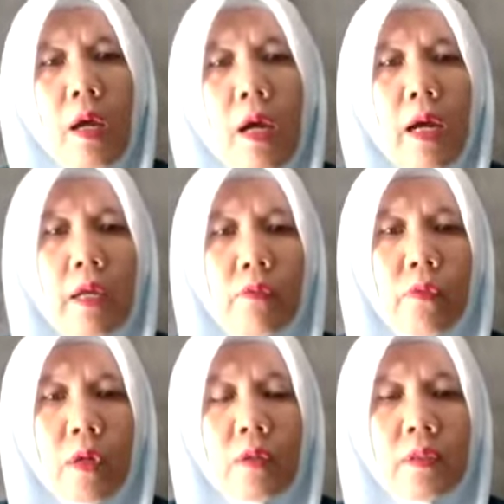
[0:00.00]
I
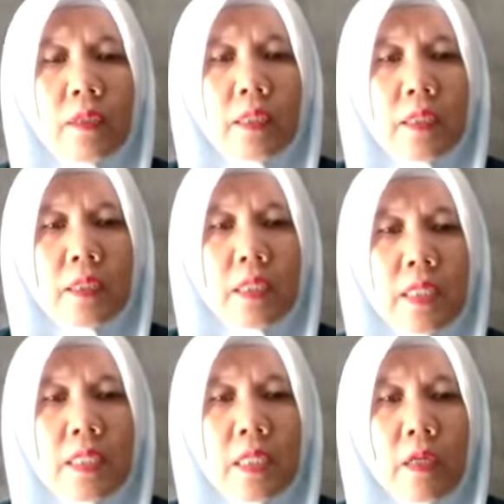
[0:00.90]
found
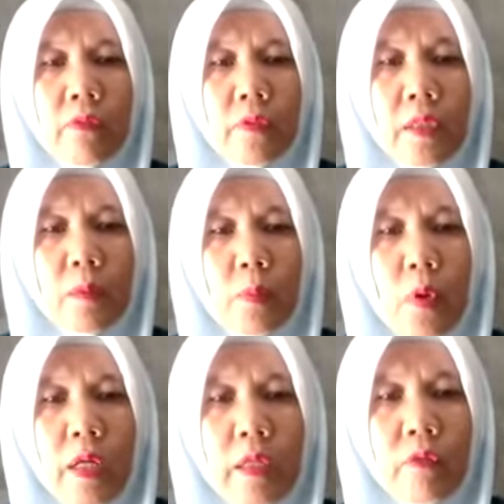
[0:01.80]

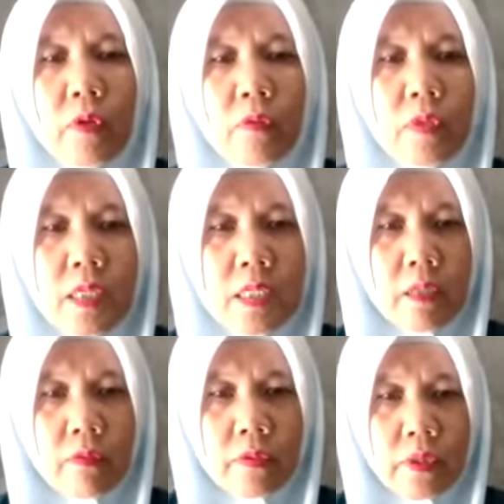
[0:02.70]

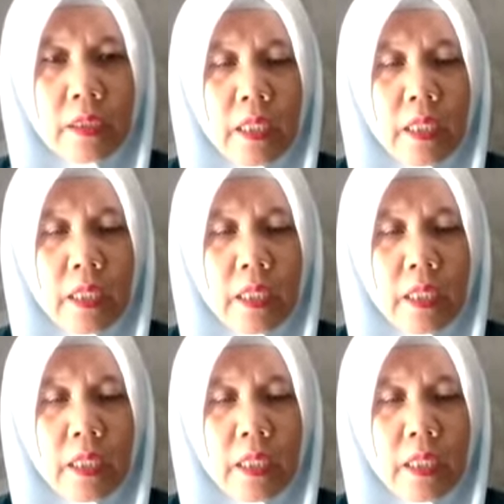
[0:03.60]
37.57,